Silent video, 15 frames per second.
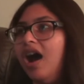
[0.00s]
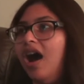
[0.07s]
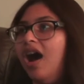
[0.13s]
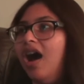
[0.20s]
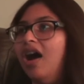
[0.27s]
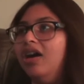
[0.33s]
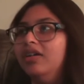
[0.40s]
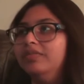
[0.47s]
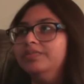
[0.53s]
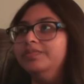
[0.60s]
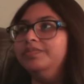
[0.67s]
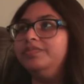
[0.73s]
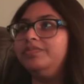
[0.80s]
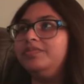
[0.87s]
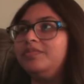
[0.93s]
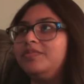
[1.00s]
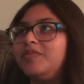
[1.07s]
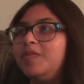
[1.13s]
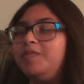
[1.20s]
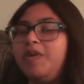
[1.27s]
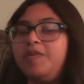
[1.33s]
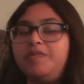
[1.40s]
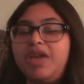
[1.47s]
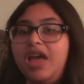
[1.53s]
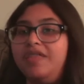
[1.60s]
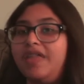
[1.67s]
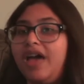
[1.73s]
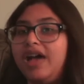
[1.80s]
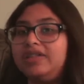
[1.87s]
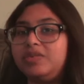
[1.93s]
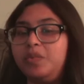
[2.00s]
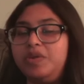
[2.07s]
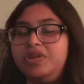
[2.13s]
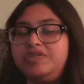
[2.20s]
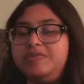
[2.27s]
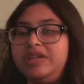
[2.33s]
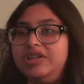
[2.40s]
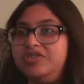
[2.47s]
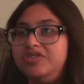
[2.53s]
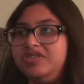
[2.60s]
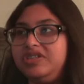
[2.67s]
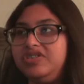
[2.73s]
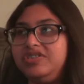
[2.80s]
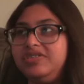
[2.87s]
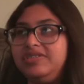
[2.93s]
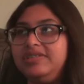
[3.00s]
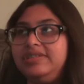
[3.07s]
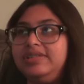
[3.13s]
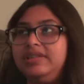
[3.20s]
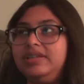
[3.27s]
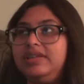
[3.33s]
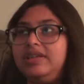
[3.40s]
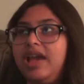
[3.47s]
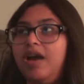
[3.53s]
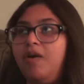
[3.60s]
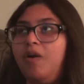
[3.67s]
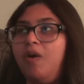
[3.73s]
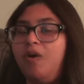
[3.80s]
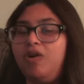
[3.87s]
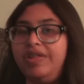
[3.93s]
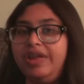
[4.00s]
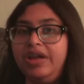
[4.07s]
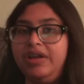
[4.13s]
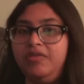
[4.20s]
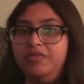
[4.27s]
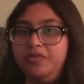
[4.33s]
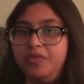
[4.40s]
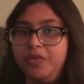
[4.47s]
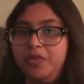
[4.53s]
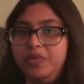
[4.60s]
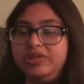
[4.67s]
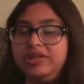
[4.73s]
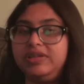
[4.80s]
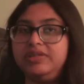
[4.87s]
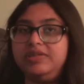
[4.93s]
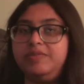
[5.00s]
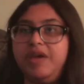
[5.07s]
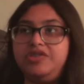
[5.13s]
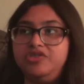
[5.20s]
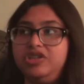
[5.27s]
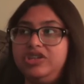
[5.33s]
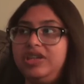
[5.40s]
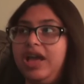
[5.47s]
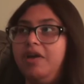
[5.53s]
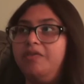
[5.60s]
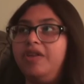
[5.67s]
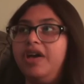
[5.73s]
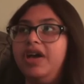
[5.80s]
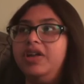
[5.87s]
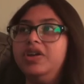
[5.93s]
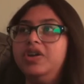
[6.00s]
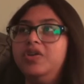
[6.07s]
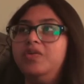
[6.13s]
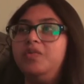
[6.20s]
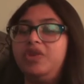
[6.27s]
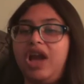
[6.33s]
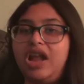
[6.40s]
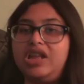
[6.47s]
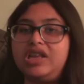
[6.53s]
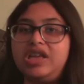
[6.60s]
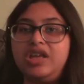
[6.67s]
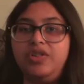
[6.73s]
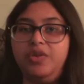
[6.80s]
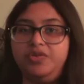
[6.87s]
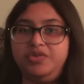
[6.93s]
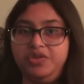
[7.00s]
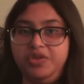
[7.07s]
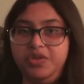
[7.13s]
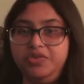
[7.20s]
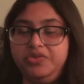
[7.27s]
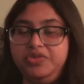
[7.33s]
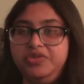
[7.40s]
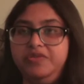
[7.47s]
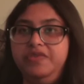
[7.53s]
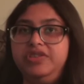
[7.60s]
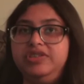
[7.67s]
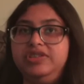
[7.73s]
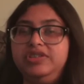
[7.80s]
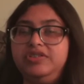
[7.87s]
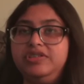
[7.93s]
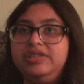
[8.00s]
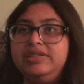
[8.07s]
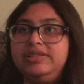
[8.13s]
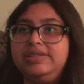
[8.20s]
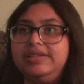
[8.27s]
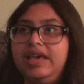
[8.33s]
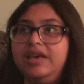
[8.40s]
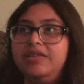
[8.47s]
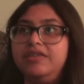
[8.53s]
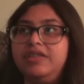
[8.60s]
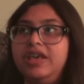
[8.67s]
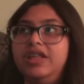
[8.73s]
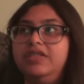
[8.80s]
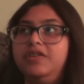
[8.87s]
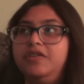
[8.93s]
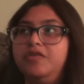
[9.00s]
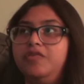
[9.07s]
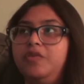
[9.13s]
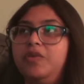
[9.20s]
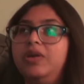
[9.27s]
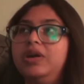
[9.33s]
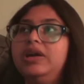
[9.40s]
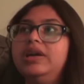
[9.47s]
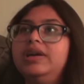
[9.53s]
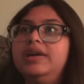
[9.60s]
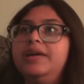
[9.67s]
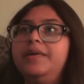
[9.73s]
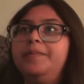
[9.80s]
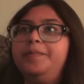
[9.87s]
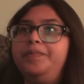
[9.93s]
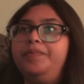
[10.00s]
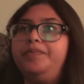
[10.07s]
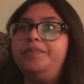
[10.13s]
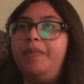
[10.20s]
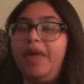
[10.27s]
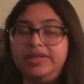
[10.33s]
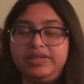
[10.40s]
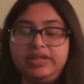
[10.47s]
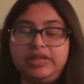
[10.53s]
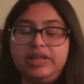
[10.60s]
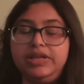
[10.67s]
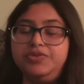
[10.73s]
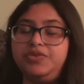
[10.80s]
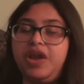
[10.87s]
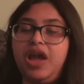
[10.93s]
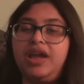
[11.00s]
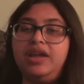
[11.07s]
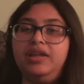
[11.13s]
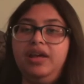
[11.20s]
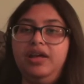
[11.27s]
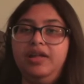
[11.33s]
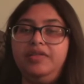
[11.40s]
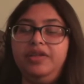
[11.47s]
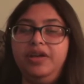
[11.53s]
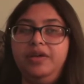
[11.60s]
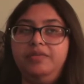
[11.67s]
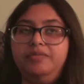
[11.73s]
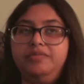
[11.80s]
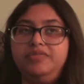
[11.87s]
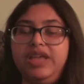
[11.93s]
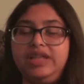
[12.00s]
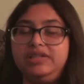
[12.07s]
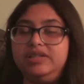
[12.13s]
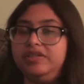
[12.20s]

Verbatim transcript: Um, but man, that's going to be interesting just to see how all that unfolds, especially now that we're kind of getting closer, closer to Viserys' death, and therefore, basically, dragon uh, the Dances of